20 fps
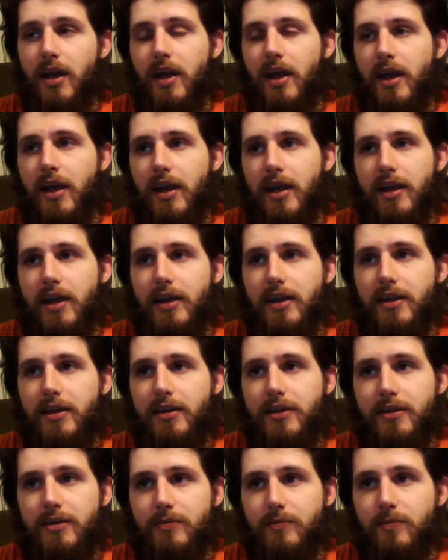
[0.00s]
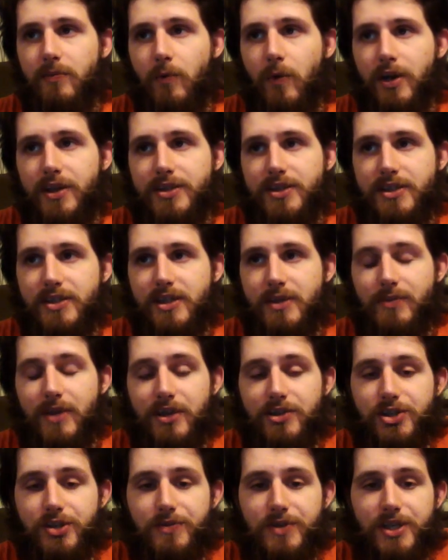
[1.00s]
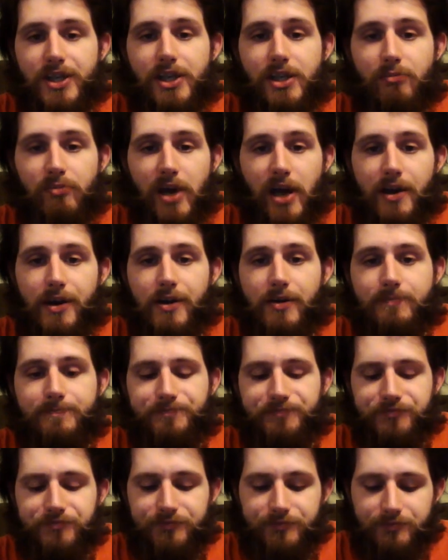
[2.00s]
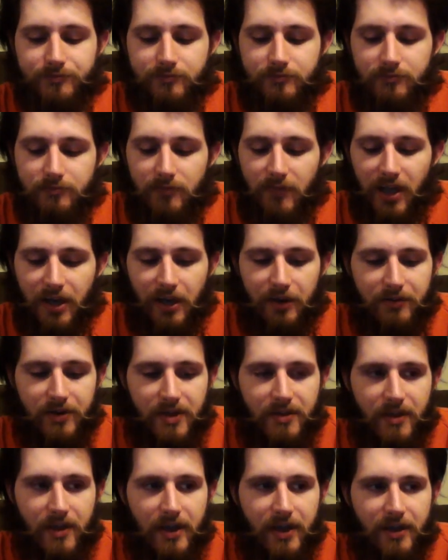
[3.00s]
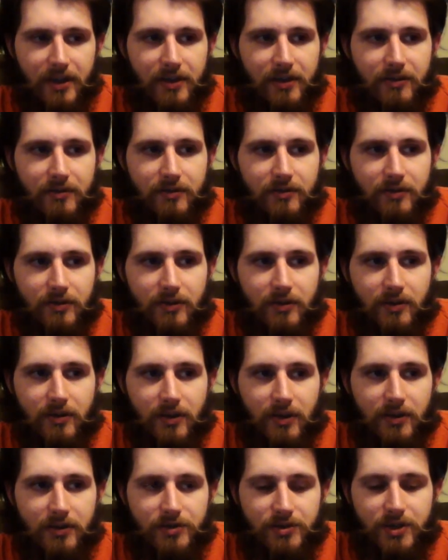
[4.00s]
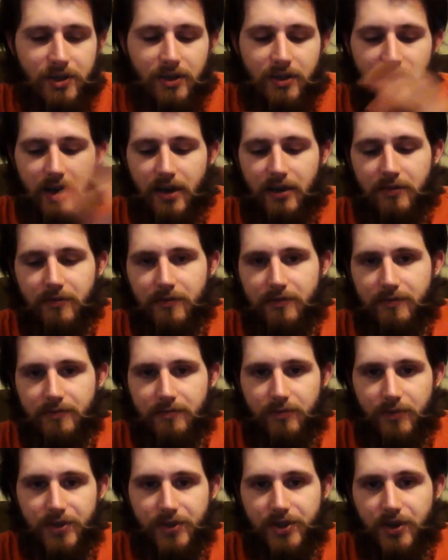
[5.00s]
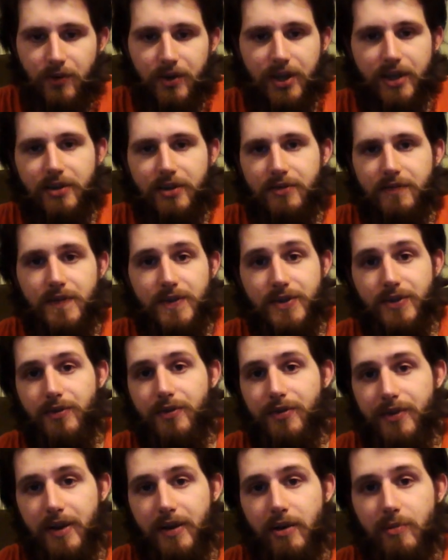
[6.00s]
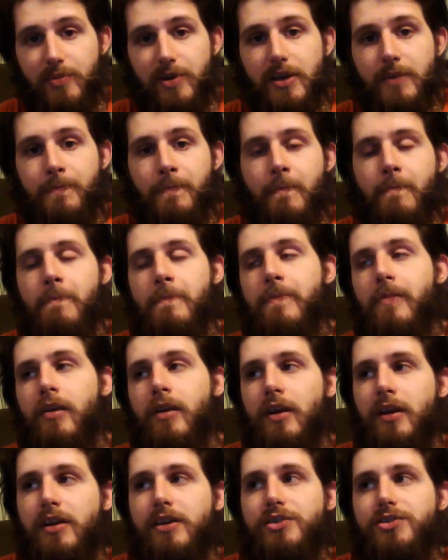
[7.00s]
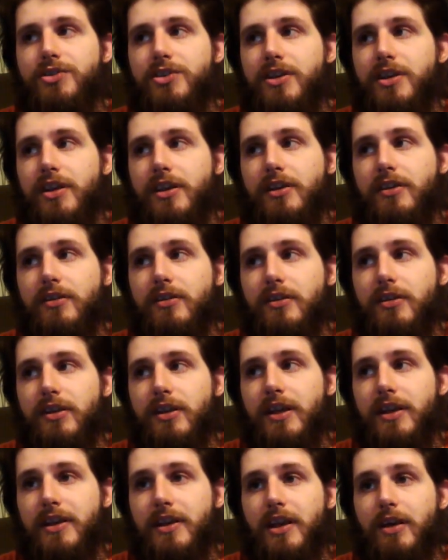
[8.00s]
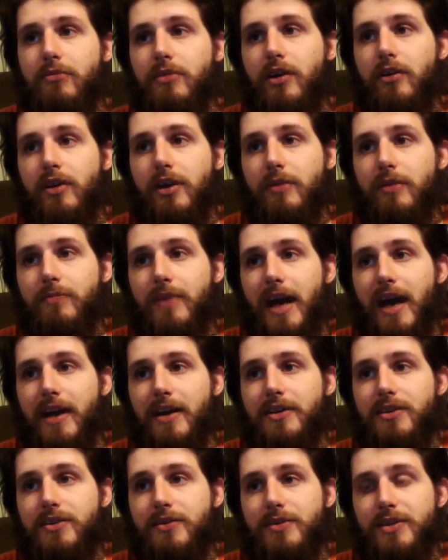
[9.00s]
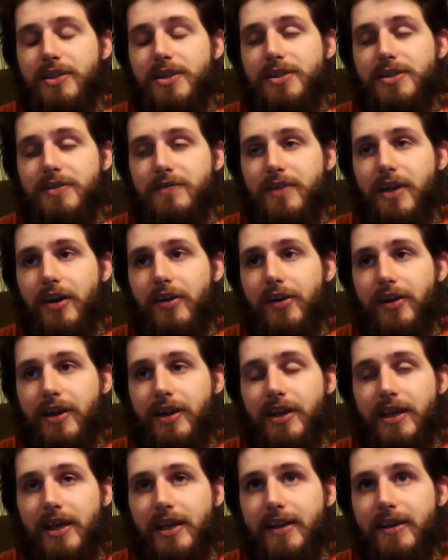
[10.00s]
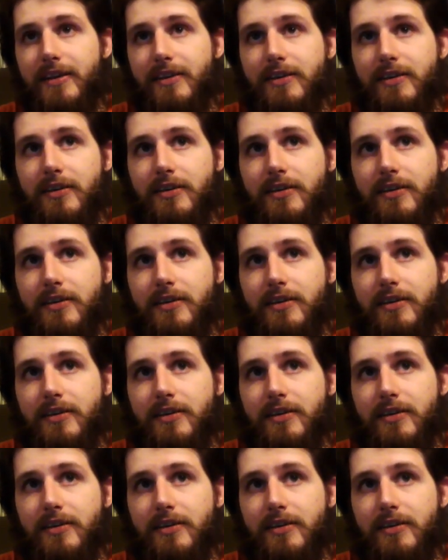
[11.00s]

and once it seemed like she was getting better and everything, and she kind of was going into physical therapy, she ended up going back to intensive care again